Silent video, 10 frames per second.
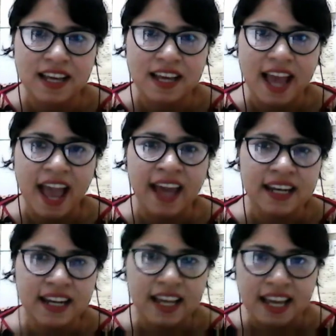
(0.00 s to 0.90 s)
and
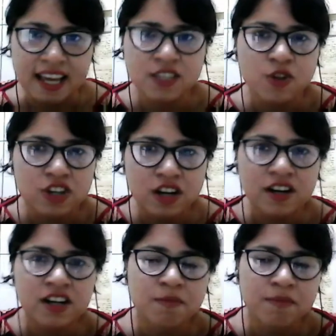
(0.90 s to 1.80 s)
his or her
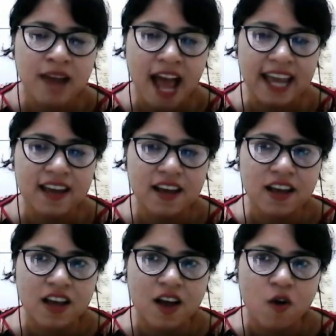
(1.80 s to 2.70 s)
reply
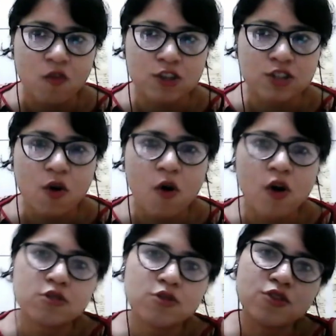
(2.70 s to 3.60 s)
was
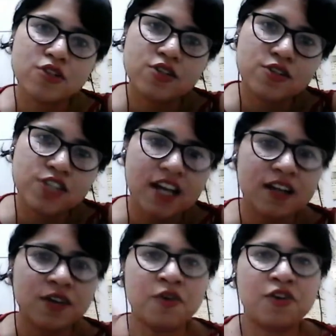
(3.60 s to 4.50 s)
also
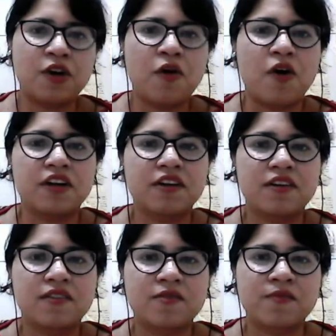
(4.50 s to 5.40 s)
taken on record
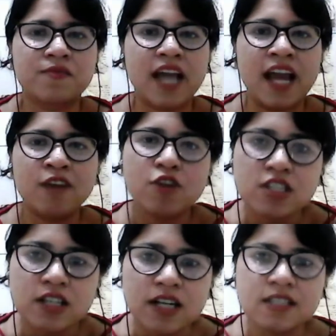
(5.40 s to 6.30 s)
and was
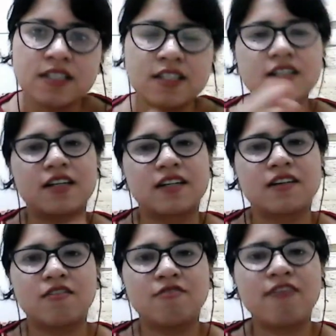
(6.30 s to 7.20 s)
considered
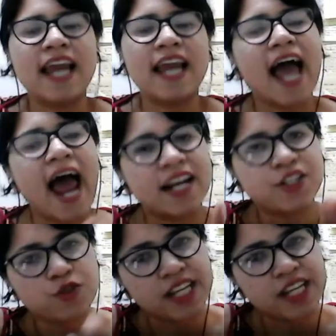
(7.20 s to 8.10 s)
while
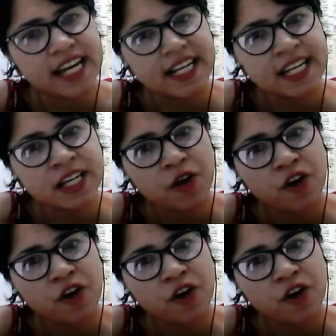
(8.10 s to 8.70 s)
adjudicating your